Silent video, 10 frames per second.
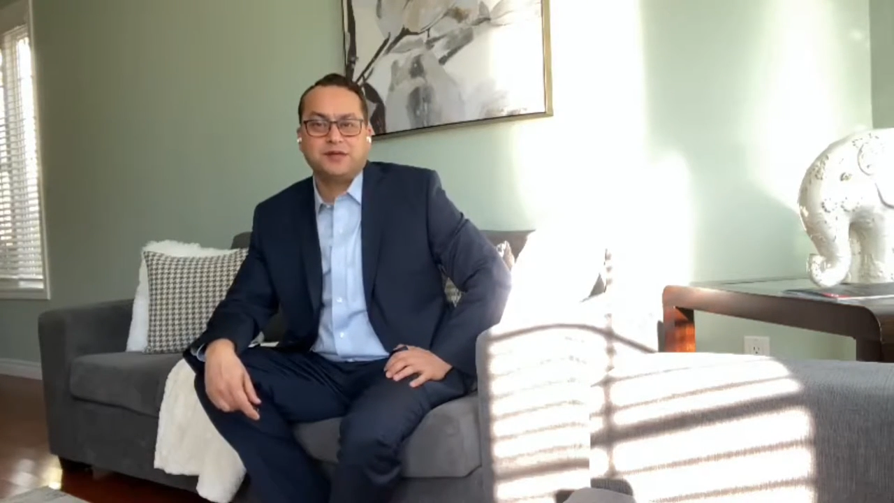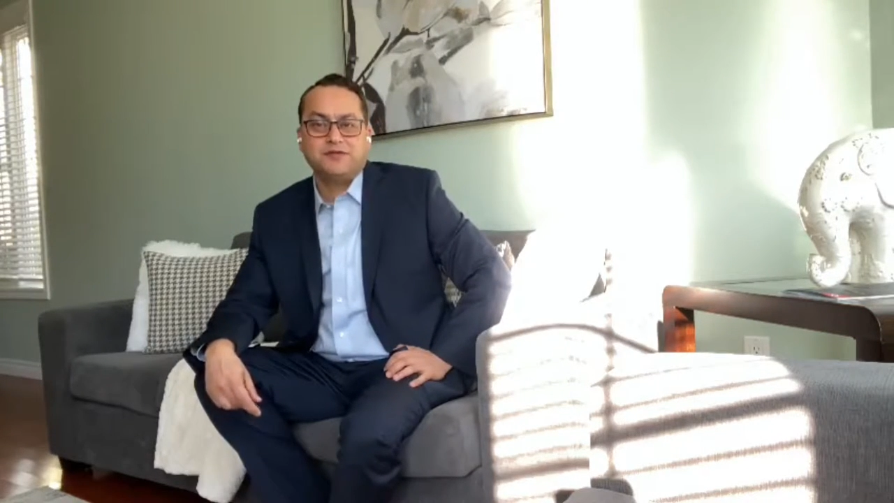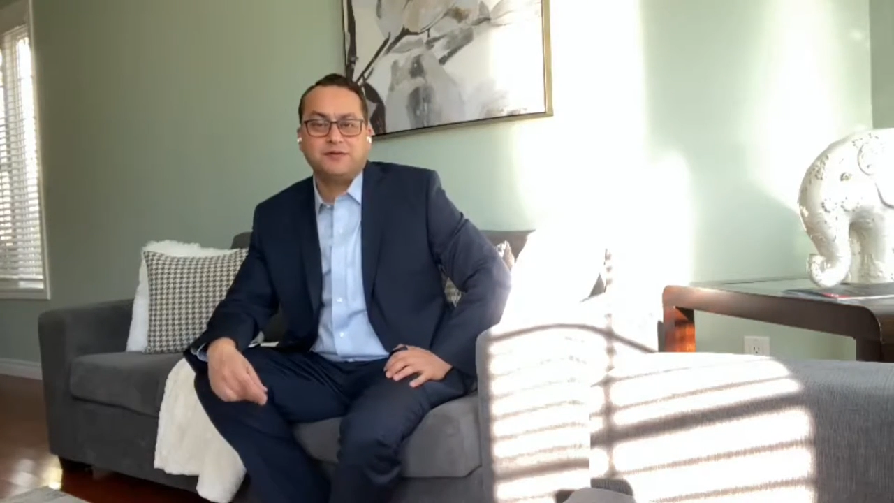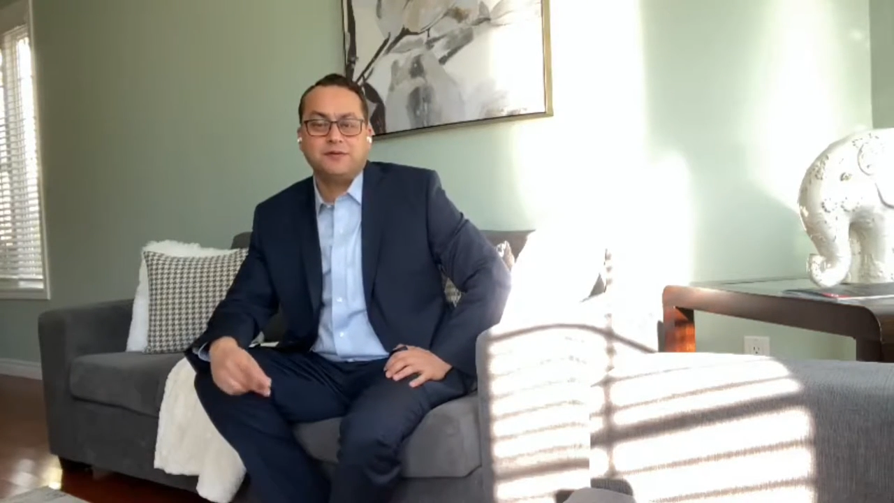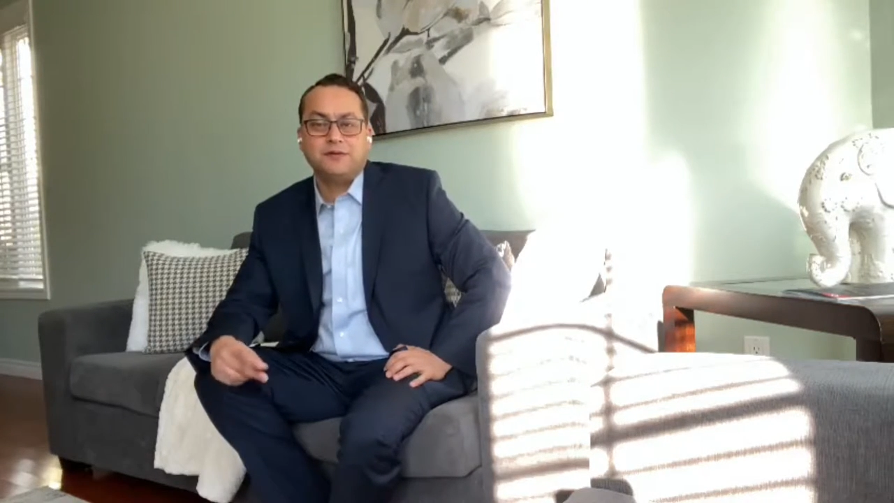
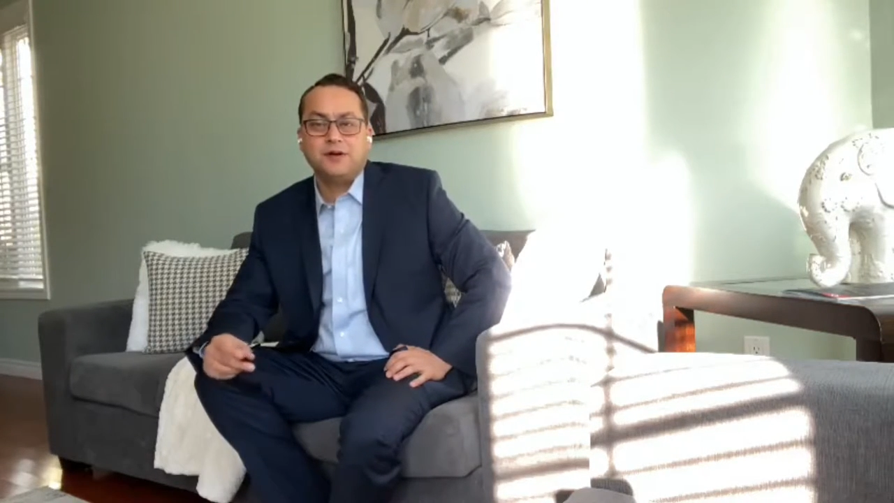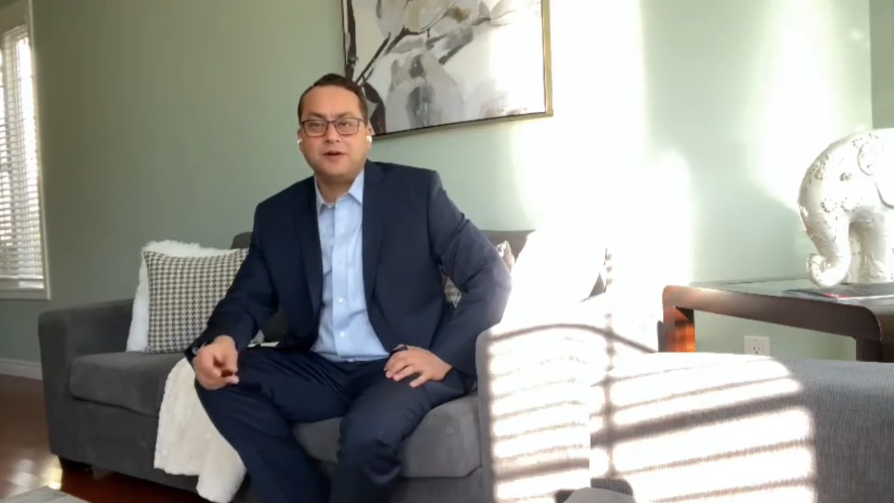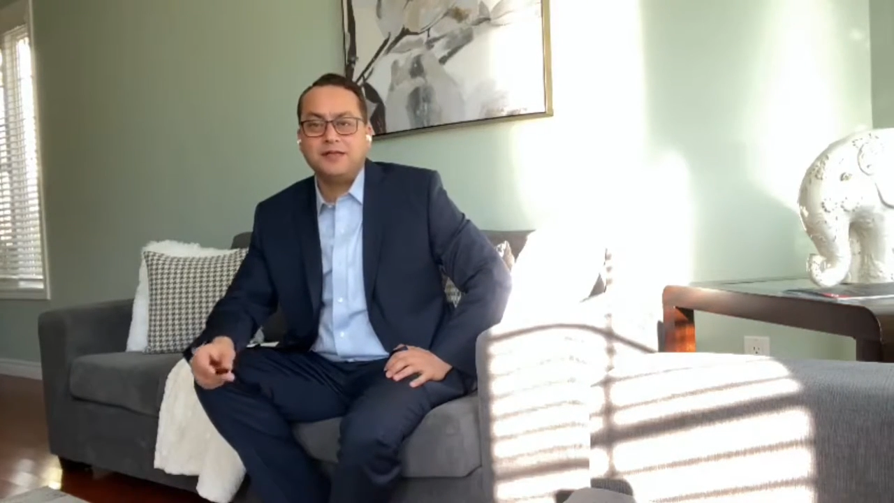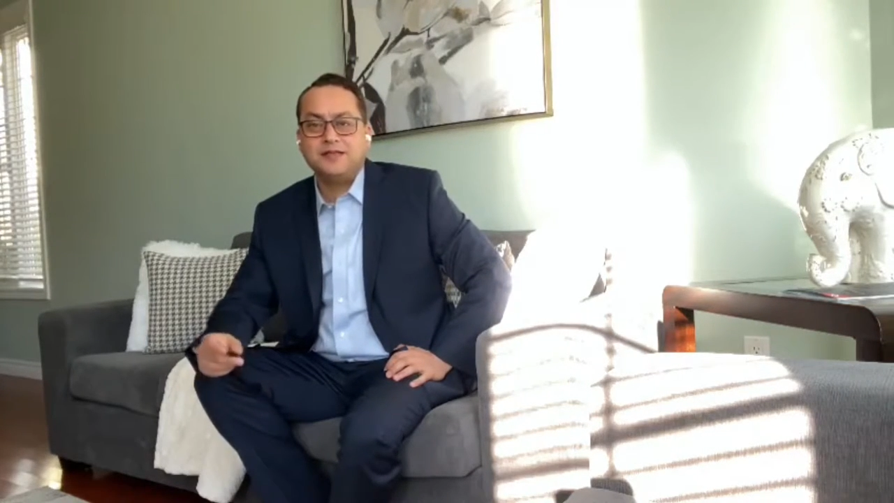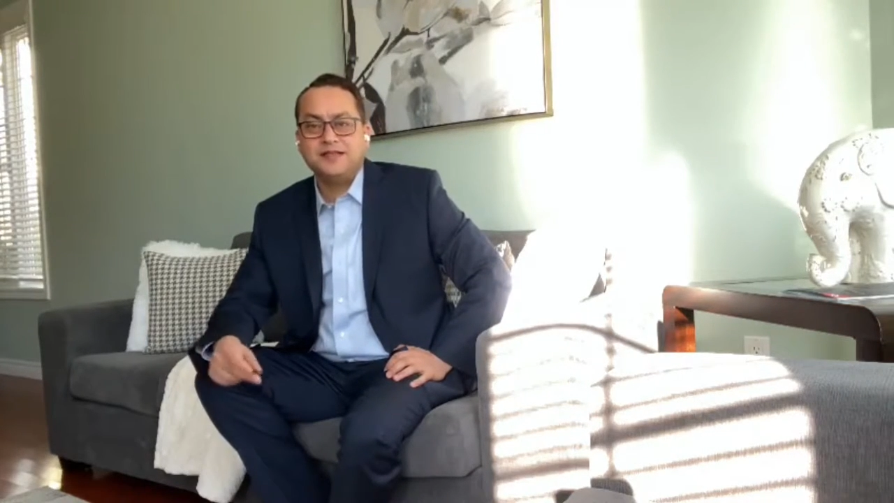if you're
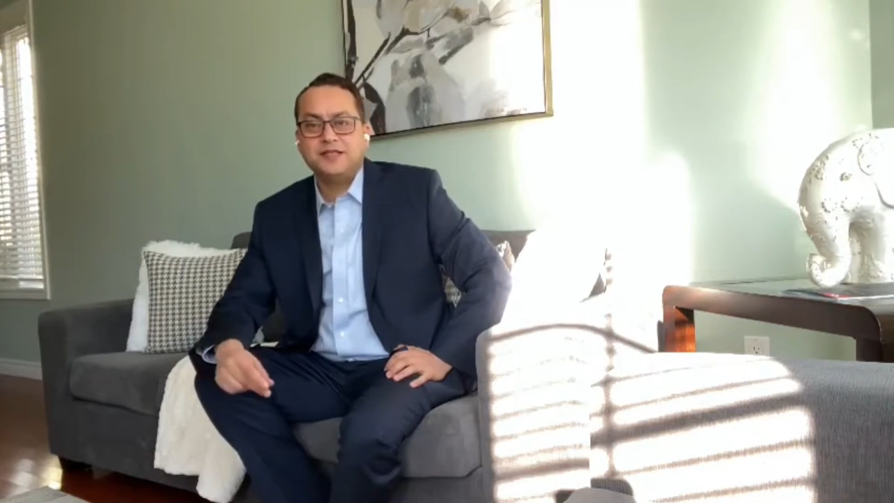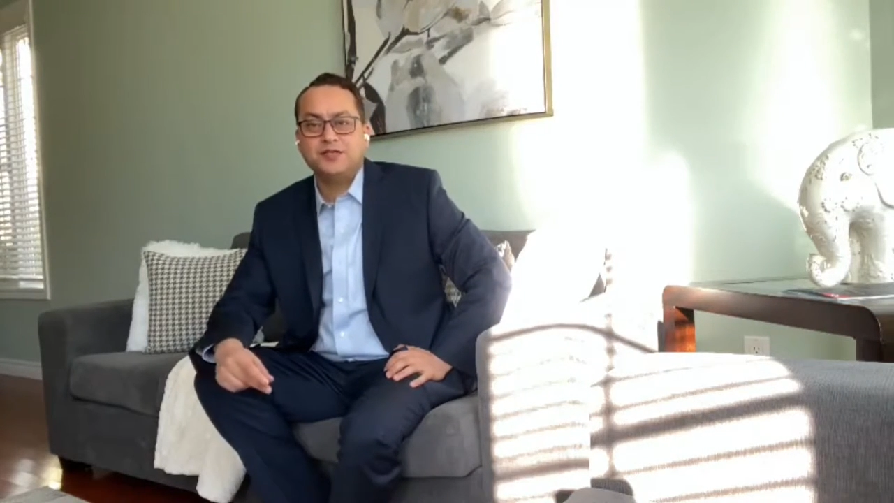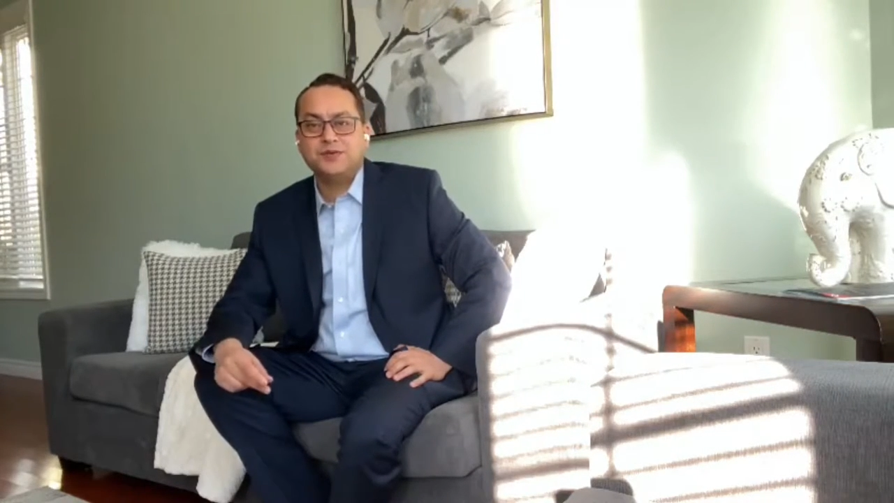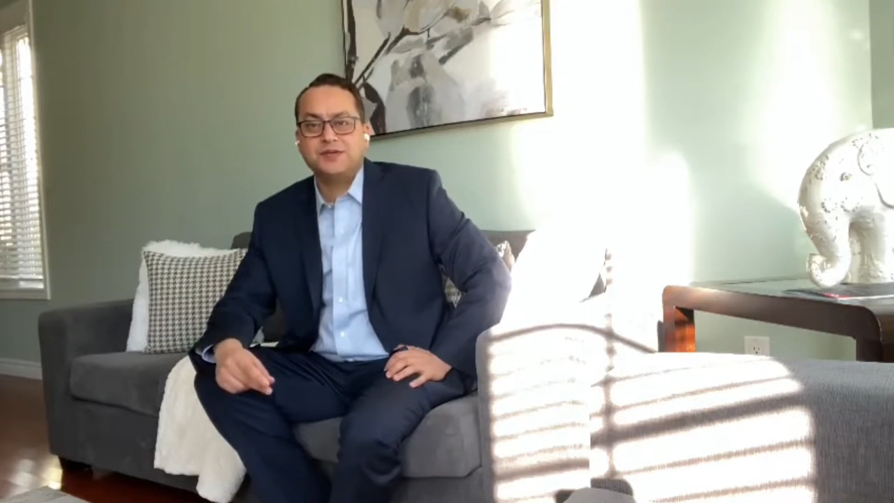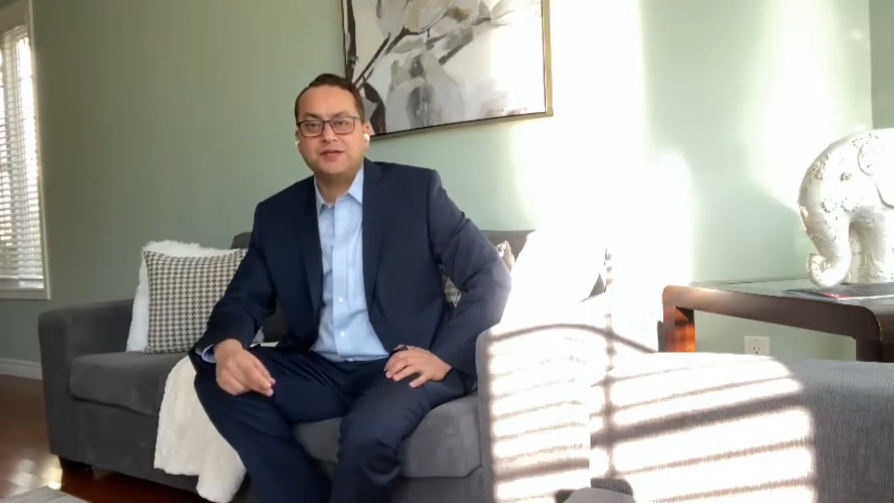not in this
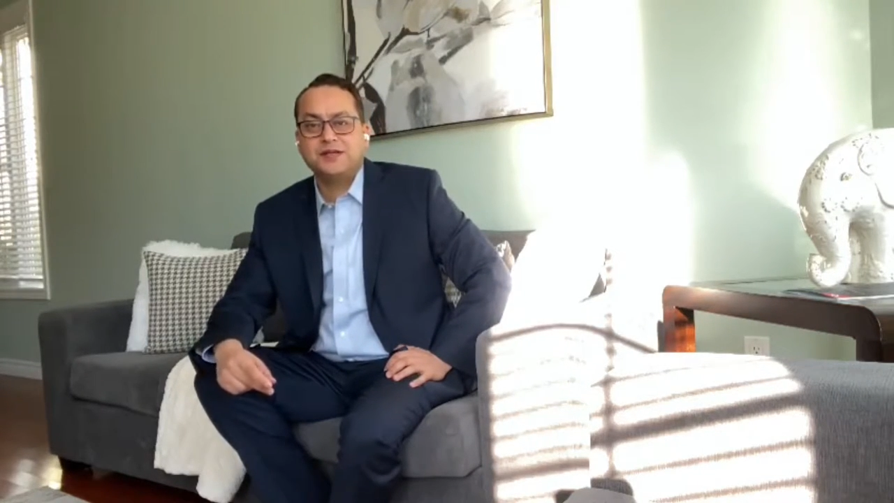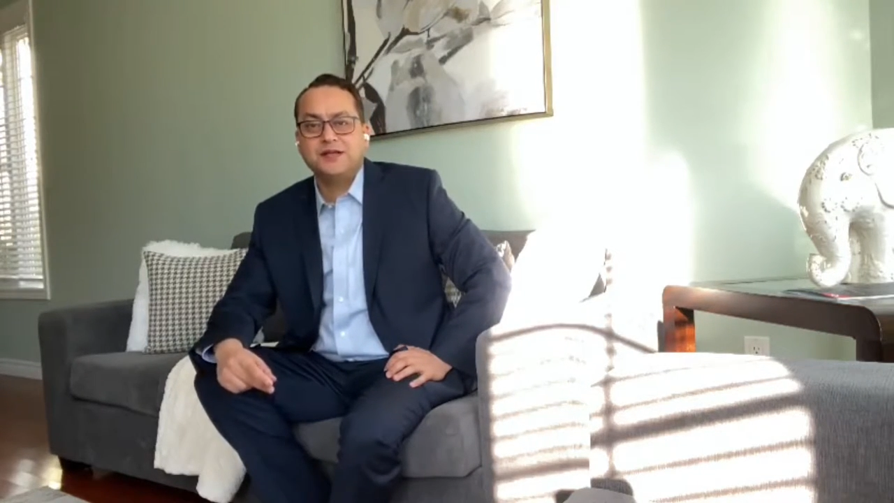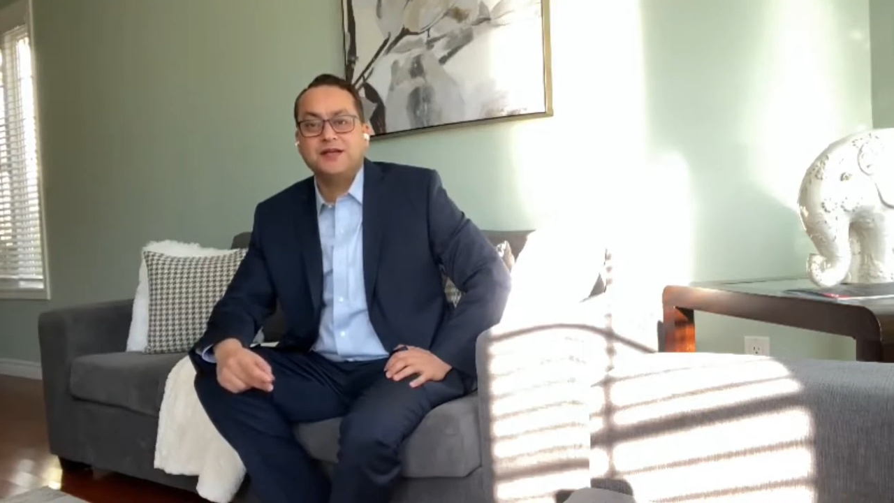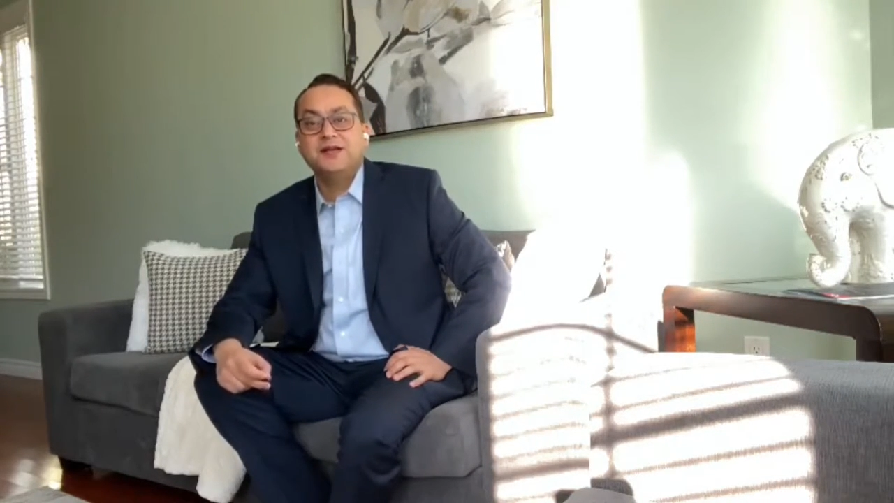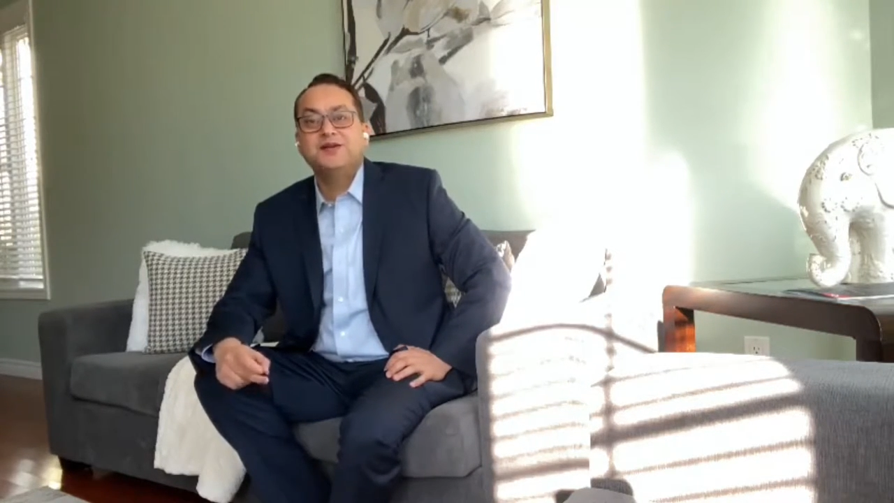situation,